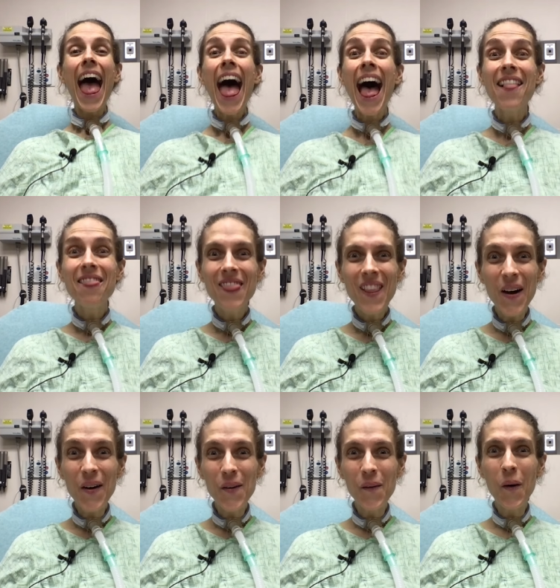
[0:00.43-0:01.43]

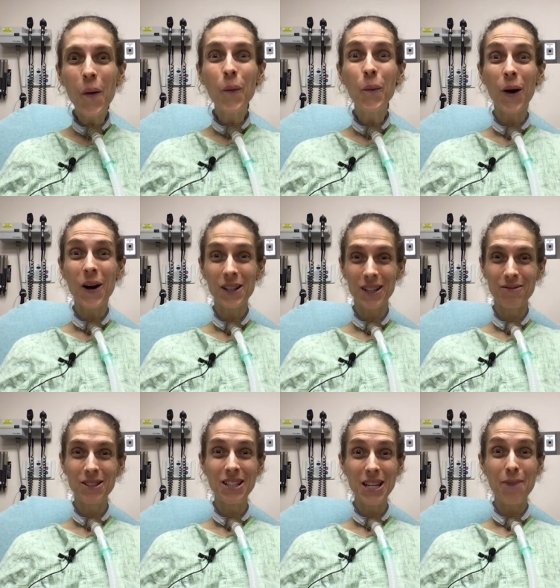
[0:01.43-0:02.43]
Hello, welcome
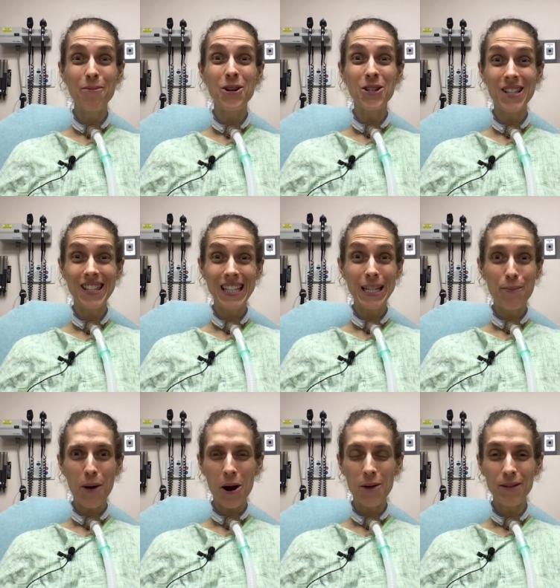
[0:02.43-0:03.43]
to the emergency
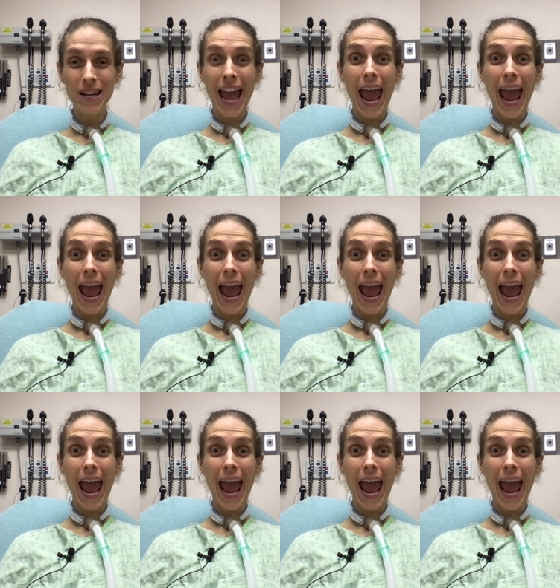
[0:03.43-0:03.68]
department